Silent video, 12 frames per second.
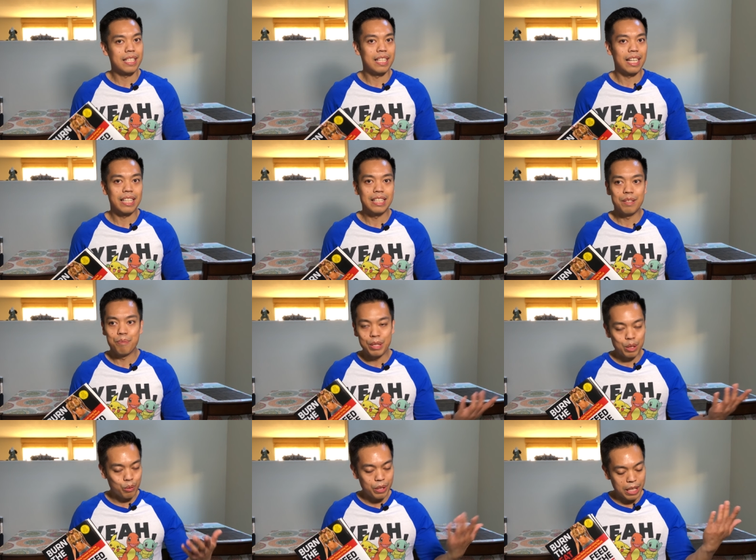and I've
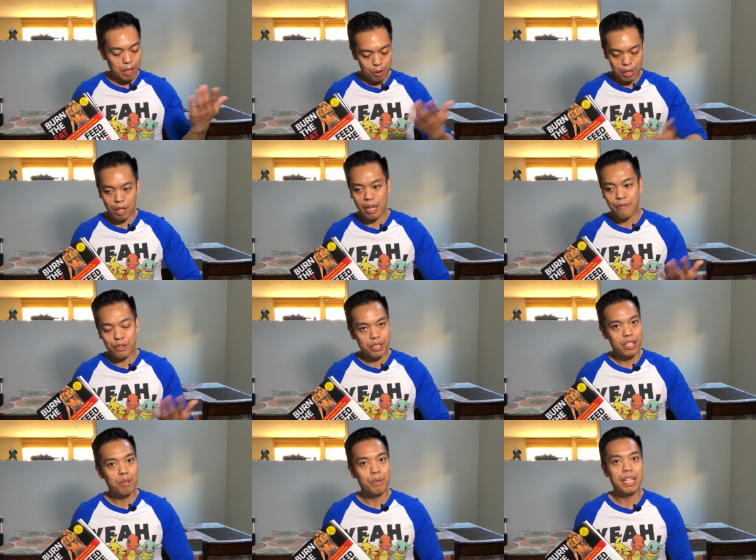been doing it year after
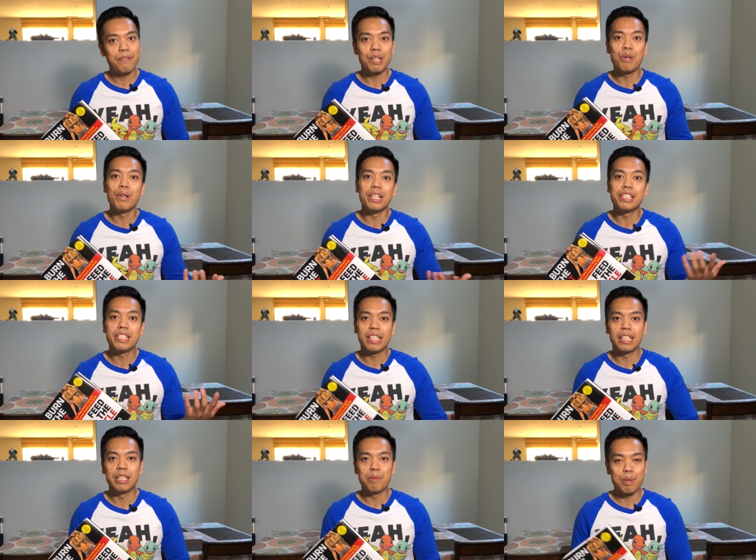year whenever I want to shed
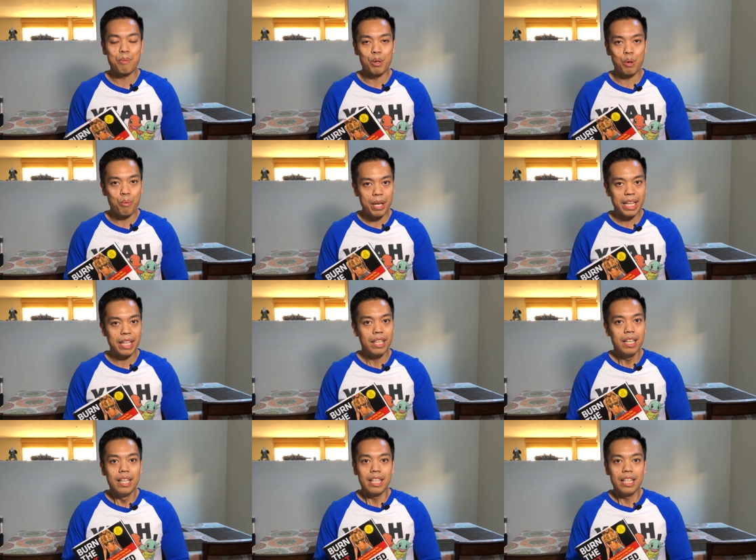a little bit more weight,